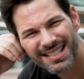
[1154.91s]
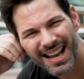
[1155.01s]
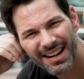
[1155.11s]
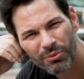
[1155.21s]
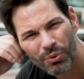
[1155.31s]
Is
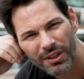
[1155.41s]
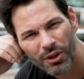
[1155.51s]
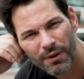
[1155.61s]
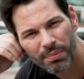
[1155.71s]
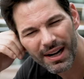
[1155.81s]
Canon
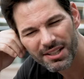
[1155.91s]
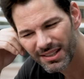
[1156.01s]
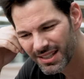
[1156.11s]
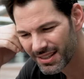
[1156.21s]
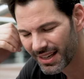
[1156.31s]
really
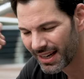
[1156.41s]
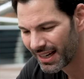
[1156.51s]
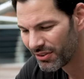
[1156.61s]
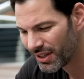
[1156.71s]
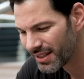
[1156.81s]
overpricing this thing? And
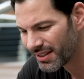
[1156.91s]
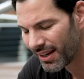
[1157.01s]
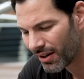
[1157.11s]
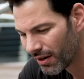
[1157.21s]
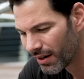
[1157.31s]
I think that
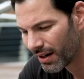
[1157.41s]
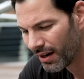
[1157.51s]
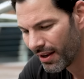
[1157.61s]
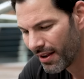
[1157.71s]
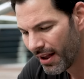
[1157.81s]
they are.
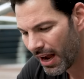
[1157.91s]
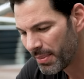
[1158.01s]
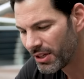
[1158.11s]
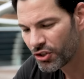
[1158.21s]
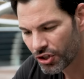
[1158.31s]

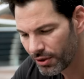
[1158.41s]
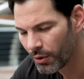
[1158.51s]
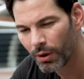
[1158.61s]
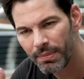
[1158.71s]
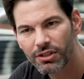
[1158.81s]
I mean, sure,
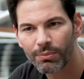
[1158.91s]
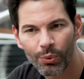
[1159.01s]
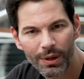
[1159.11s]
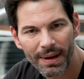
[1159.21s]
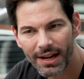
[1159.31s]
there will be some
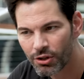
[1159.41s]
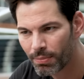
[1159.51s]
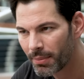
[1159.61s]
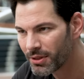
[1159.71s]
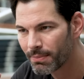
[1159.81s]
rebates or
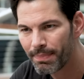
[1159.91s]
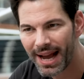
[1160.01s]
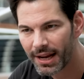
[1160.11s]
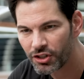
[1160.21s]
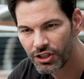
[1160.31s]
probably some
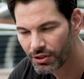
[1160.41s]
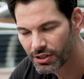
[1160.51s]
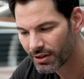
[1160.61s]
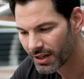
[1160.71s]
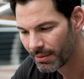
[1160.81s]
package
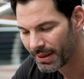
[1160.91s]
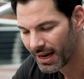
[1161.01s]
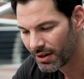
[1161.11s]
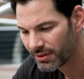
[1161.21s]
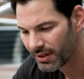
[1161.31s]
deals that are coming
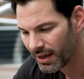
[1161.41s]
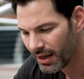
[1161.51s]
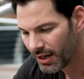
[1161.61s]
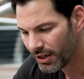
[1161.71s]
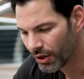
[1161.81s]
out,
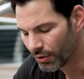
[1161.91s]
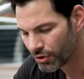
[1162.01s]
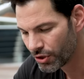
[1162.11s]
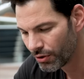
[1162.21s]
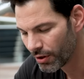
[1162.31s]
you know,
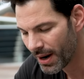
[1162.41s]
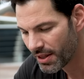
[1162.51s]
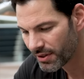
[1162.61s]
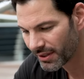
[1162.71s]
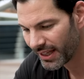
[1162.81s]
sooner
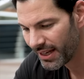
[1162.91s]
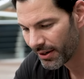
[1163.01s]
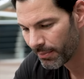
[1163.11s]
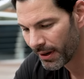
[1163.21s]
rather than later.